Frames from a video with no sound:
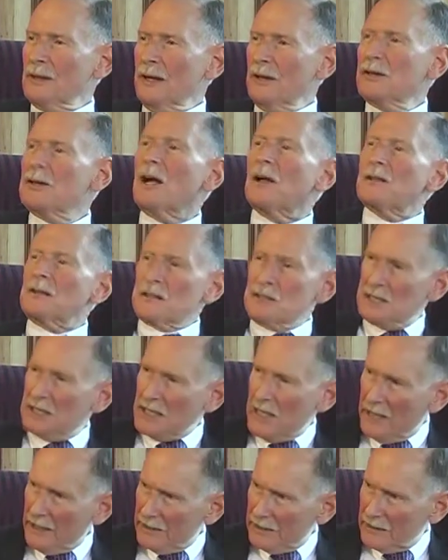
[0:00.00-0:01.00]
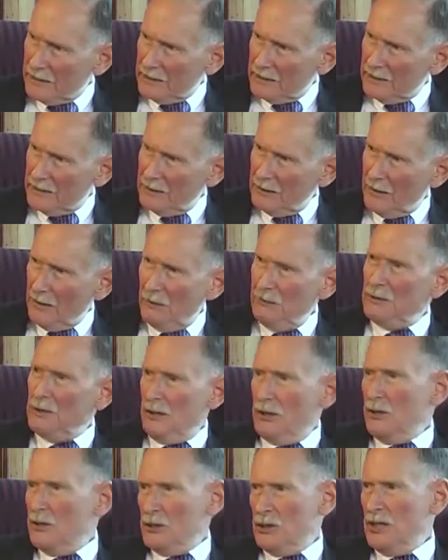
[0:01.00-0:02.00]
another set of
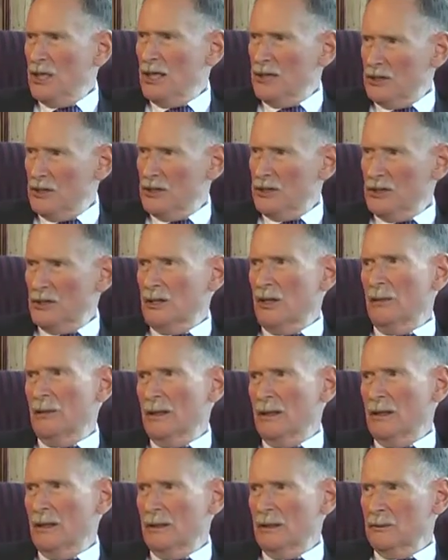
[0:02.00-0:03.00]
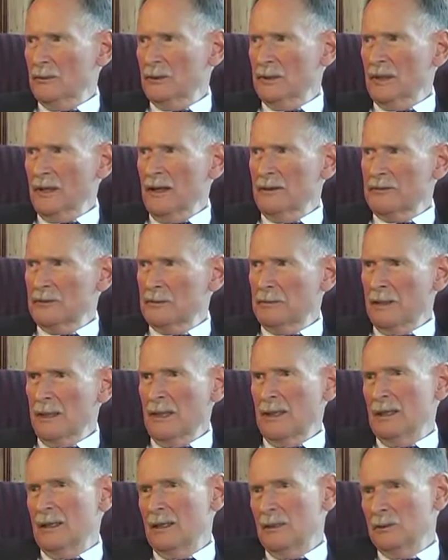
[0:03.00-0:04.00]
negotiations going on with
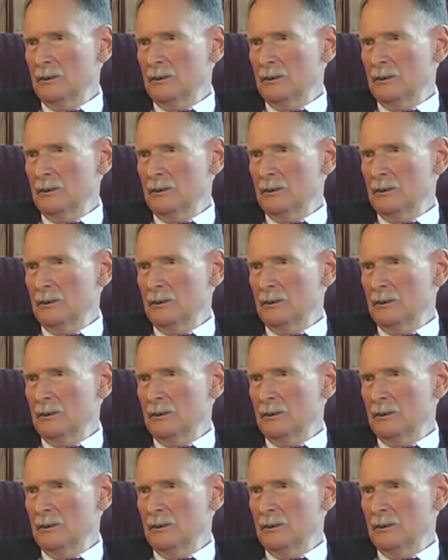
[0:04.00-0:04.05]
Lifespan,